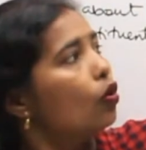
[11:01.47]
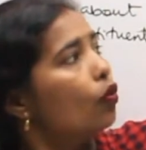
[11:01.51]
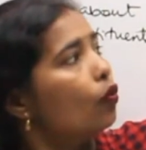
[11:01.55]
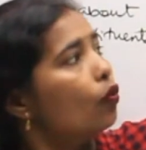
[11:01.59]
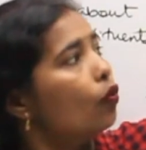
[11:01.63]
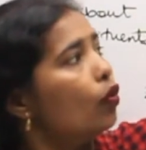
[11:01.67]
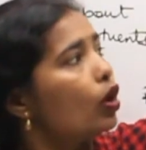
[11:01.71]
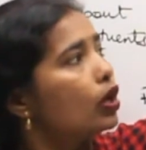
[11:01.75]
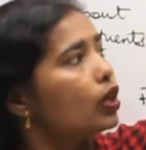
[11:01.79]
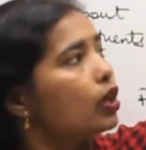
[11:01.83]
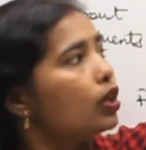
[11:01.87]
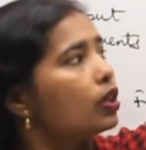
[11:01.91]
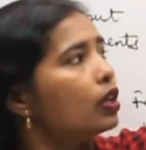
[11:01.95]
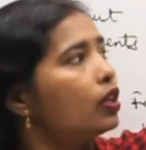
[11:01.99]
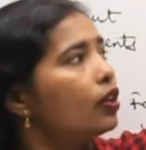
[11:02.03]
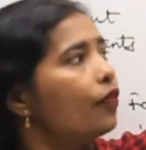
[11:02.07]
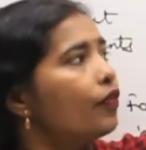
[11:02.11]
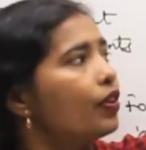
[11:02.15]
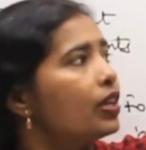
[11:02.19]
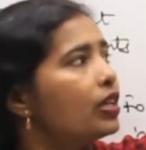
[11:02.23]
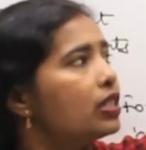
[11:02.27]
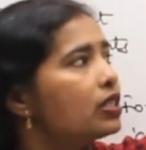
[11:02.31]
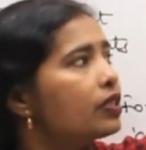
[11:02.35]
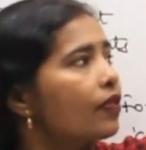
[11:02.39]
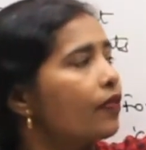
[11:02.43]
what are the
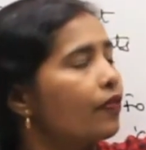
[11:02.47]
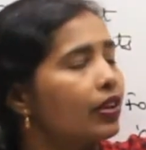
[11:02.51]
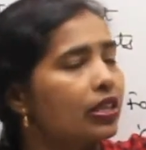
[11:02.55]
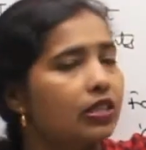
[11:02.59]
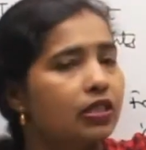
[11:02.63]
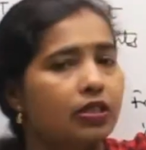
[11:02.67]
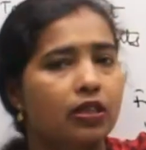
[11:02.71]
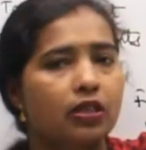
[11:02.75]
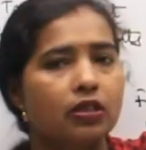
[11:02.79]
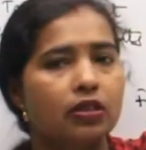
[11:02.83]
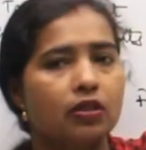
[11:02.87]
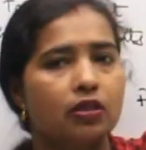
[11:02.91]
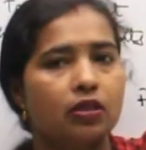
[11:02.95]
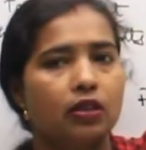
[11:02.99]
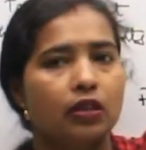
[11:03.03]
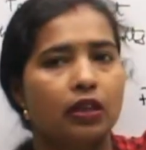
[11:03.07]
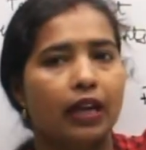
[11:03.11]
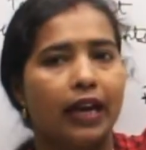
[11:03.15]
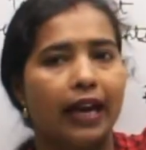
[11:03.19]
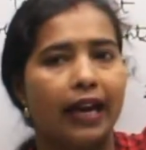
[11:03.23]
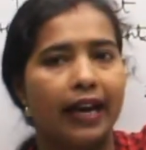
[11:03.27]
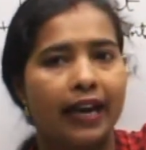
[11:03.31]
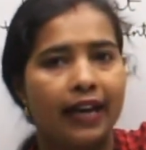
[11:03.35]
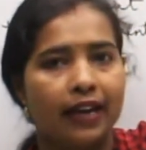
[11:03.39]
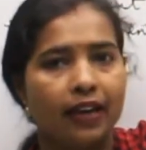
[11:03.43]
different suffixes
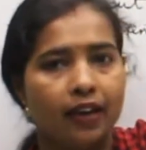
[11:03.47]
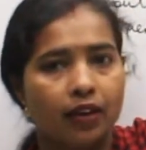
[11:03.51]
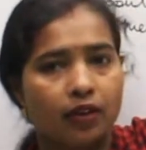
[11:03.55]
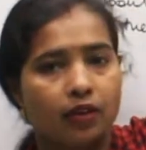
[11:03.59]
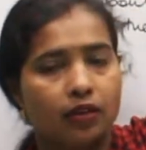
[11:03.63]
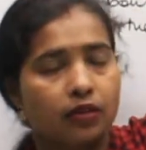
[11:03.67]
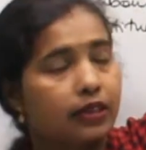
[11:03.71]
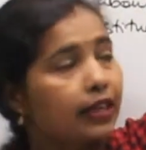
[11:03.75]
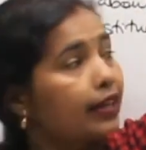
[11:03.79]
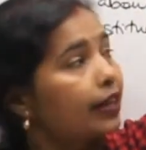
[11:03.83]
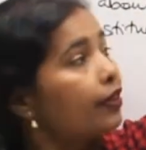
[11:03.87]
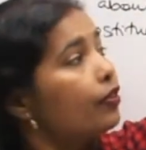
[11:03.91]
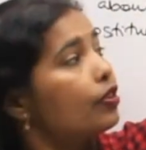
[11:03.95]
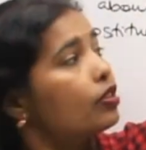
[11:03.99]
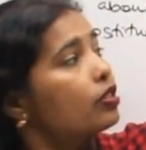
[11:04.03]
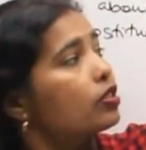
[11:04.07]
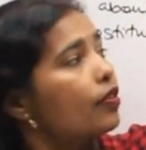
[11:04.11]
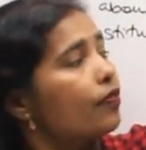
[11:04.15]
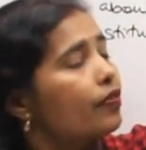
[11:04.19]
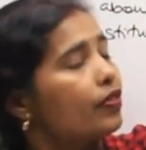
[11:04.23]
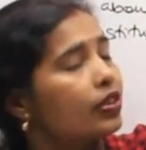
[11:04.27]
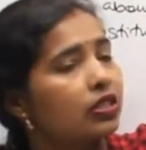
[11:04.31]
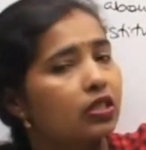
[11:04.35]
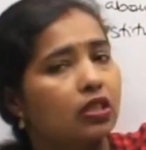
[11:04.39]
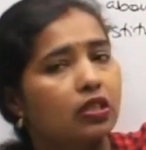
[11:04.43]
and secondary
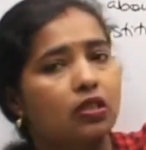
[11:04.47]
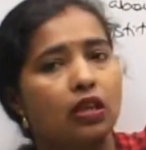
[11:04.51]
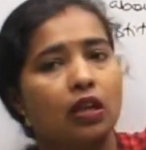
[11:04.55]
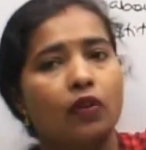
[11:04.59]
suffixes,